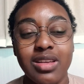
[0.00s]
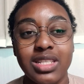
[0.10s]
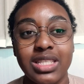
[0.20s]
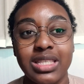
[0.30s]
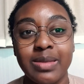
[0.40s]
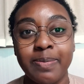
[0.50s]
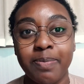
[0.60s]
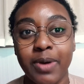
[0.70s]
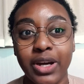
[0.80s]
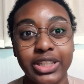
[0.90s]

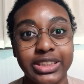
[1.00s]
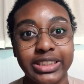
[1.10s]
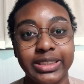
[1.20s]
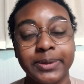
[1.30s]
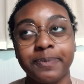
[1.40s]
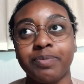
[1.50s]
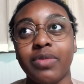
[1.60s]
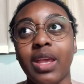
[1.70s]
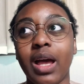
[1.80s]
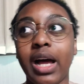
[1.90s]
sparse
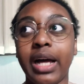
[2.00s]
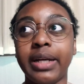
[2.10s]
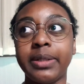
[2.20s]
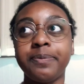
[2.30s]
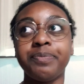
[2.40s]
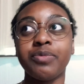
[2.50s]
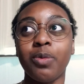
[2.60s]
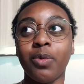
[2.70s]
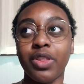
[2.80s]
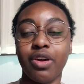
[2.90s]

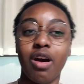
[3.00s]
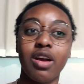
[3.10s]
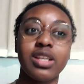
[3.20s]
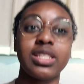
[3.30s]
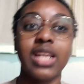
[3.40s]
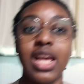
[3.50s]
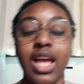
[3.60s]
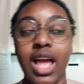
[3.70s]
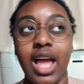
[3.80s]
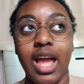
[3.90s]
with cars.
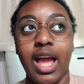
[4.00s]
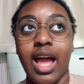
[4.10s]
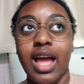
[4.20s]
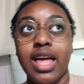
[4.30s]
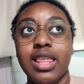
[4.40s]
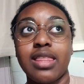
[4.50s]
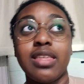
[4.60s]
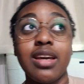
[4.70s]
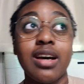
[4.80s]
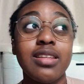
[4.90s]

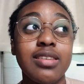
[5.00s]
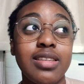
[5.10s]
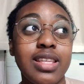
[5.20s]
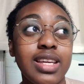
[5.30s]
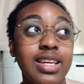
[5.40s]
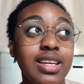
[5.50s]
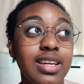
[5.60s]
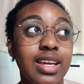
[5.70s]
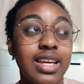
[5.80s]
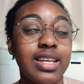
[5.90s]
The other
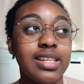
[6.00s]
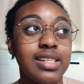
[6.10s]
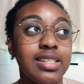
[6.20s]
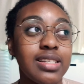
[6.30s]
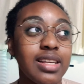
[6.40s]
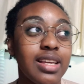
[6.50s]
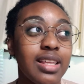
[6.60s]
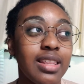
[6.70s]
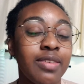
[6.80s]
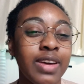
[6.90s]
thing is
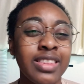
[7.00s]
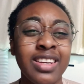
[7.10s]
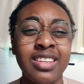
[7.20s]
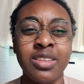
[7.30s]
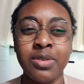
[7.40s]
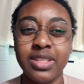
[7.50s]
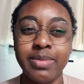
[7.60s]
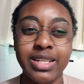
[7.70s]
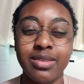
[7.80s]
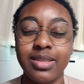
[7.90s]
the fact that I don't see
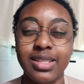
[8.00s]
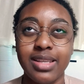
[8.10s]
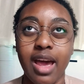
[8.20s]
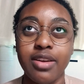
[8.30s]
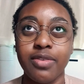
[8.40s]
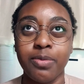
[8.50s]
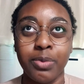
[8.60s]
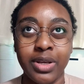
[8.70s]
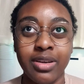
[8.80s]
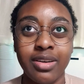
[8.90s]
my students is kind of
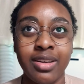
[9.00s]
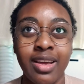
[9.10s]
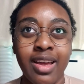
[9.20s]
weird.